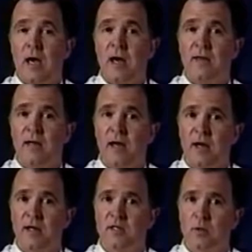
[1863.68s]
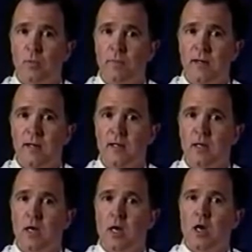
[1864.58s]
And the areas that were pink
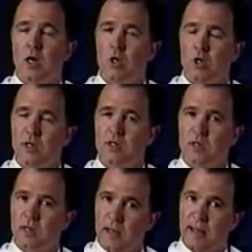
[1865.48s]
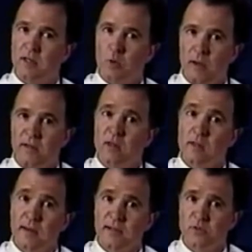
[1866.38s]
look like the way that
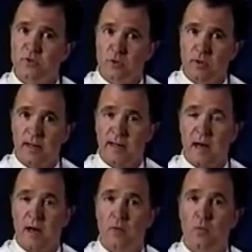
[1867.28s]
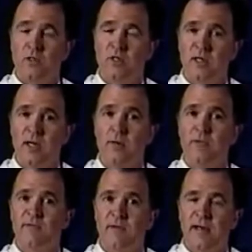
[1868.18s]
the muscles are laid out, which again
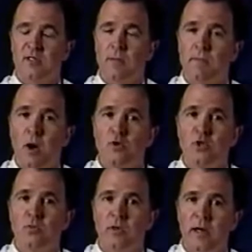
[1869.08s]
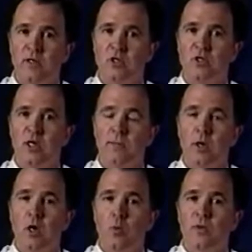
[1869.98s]
reflects a motion relationship
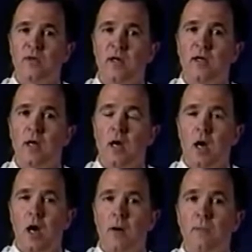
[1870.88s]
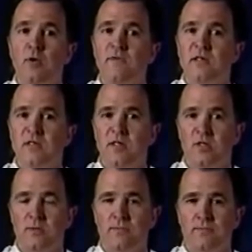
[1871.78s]
within a moving
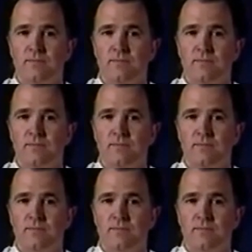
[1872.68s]
system.